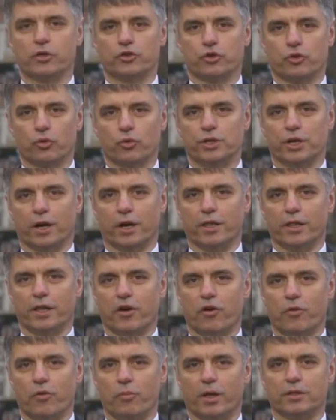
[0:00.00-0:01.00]
met Rudy, I
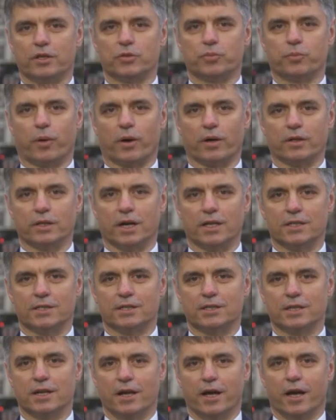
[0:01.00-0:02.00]
never met this
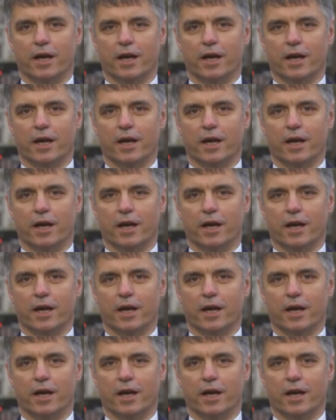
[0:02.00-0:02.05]
Parnas